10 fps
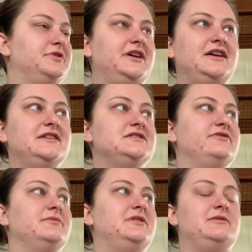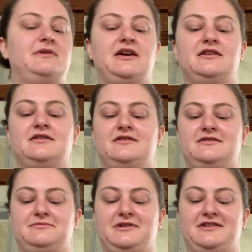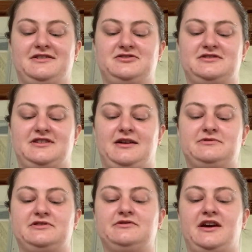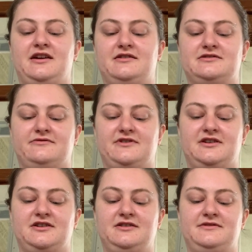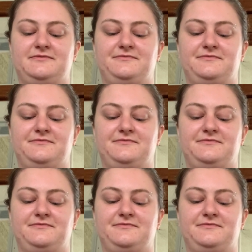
easy for me to make. Oh my gosh, it's absolute chaos over here.